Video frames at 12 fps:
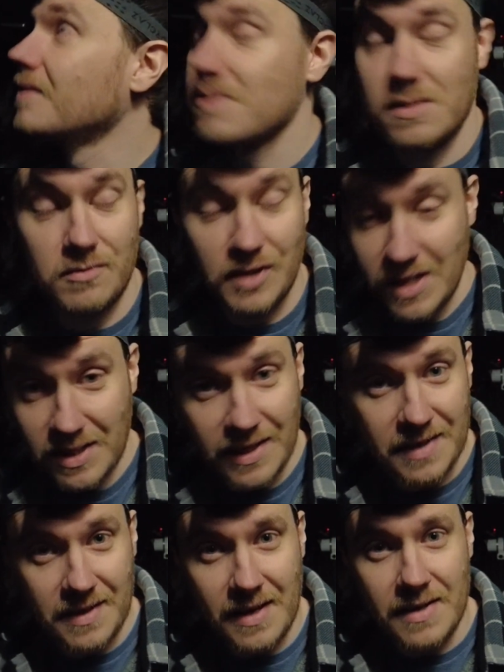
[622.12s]
this lovely
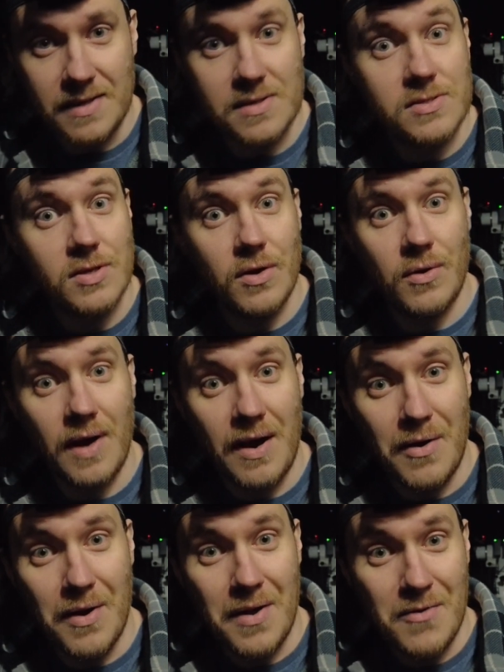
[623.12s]
clear night. So
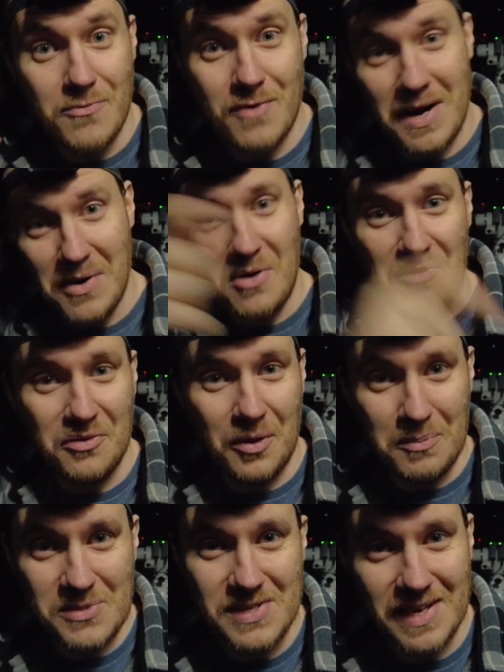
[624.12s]
I ran off
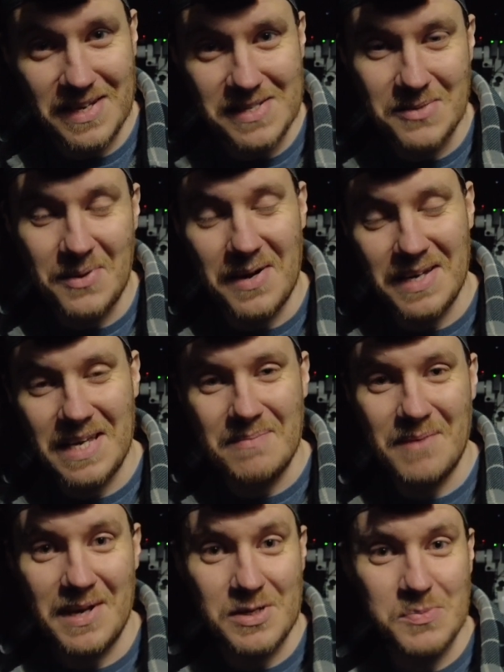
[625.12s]
upstairs to where I keep
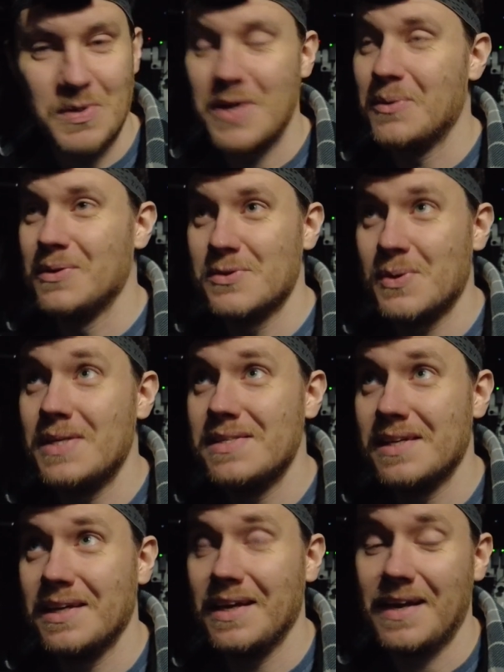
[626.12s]
my Esprit
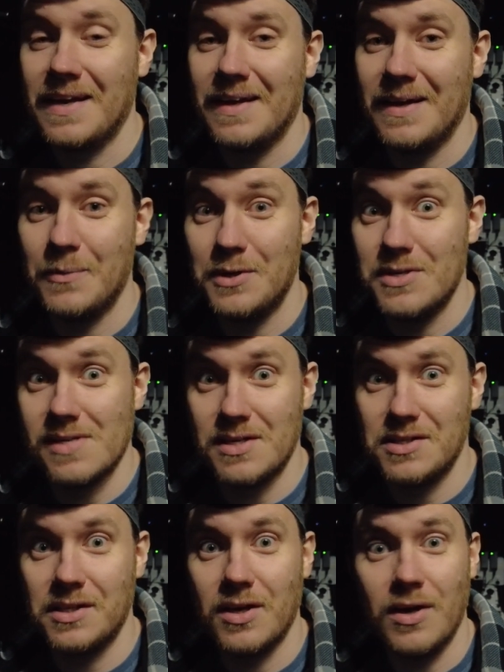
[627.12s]
120, which has
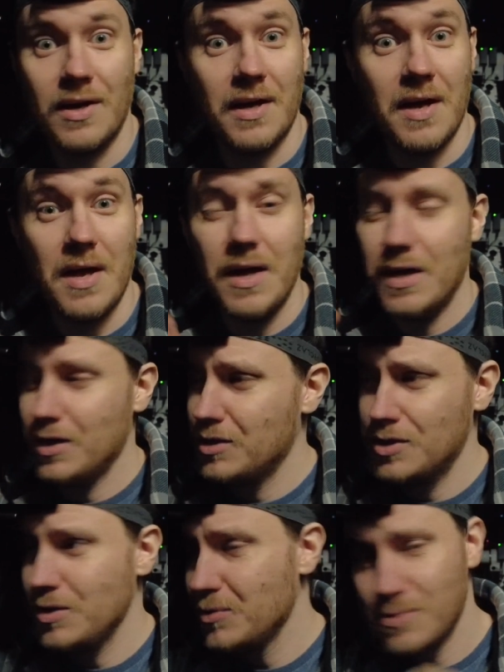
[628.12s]
actually got a
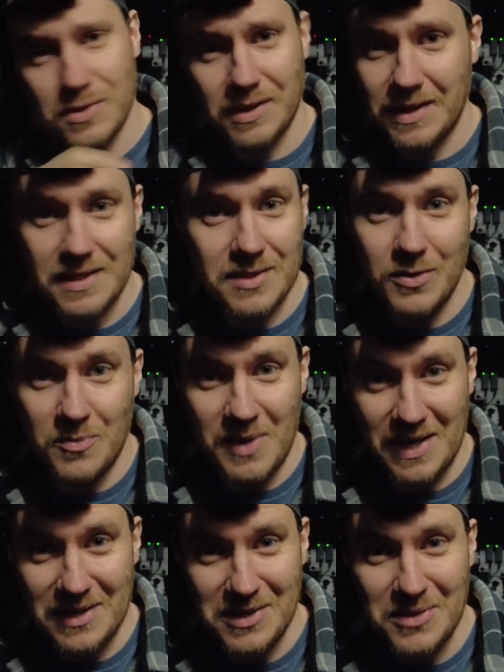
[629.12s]
hugely too
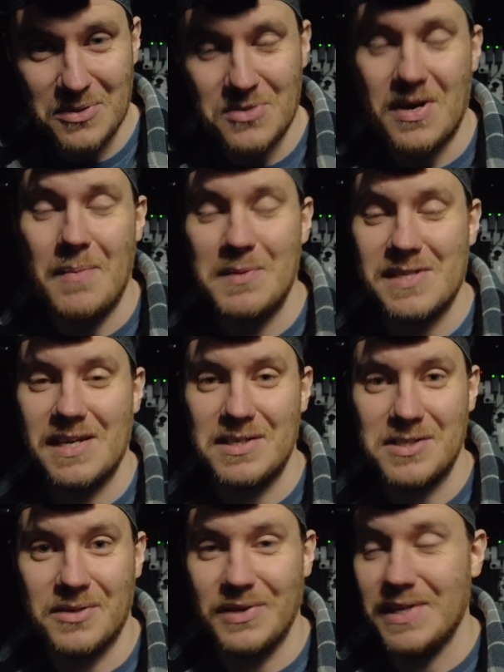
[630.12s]
big dew strap
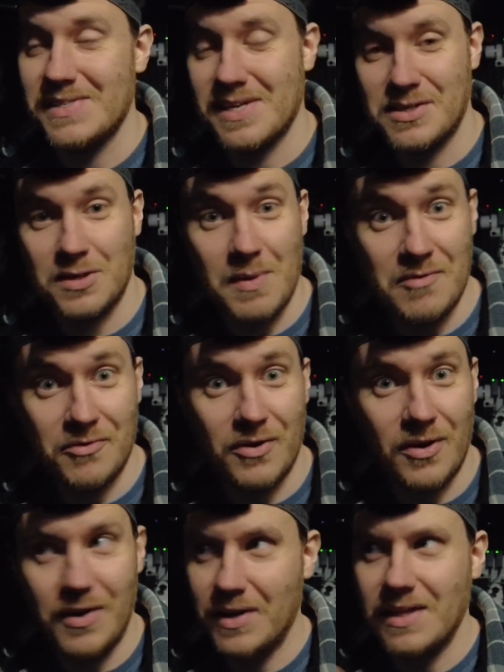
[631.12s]
attached to it. It's actually meant
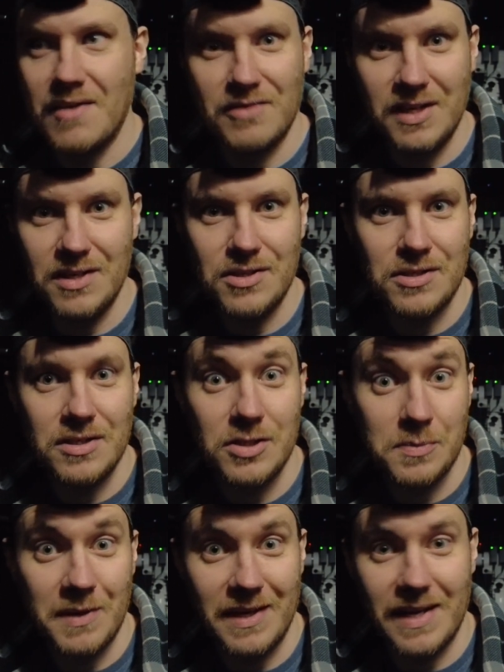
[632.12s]
for an 11 inch
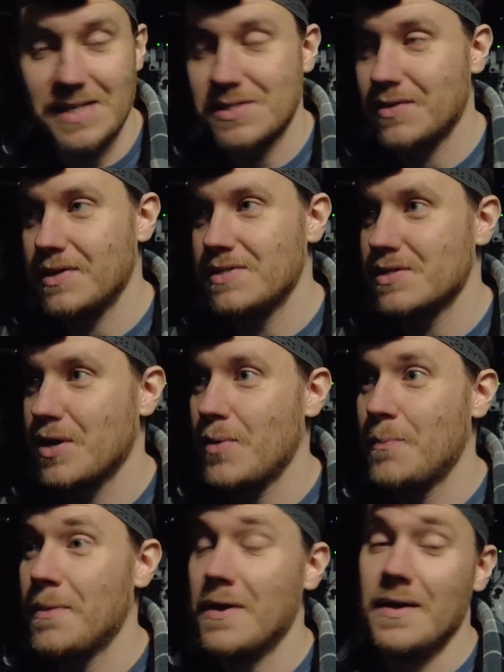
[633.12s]
Schmidt cast grain
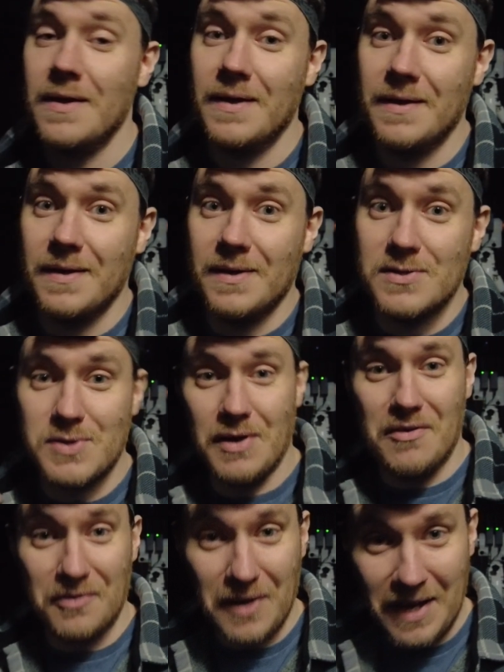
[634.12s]
scope. So
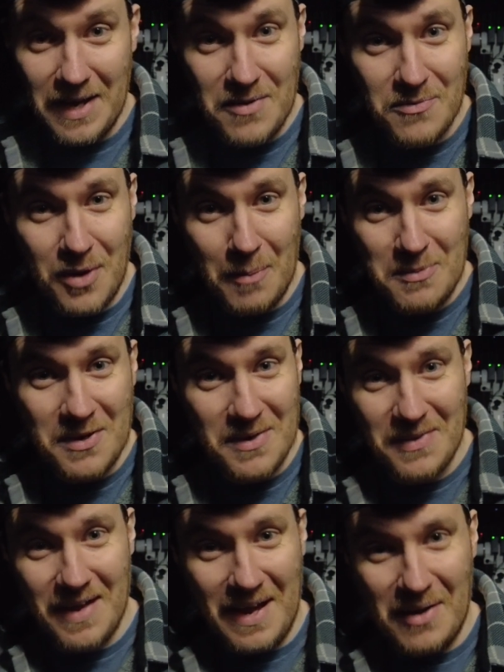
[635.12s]
I've kind of rubbed
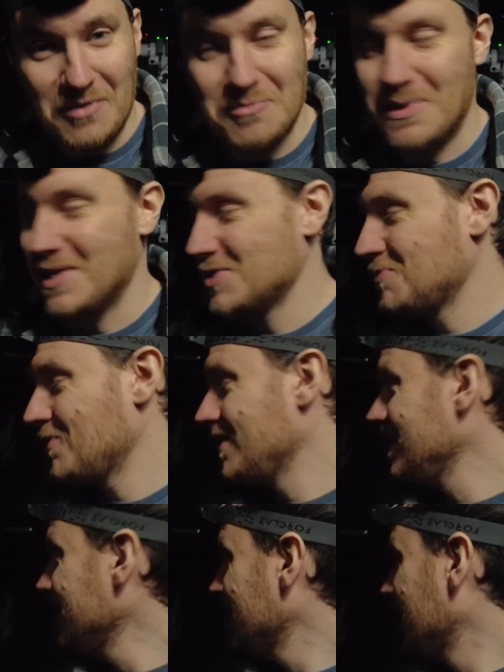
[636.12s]
that off my Esprit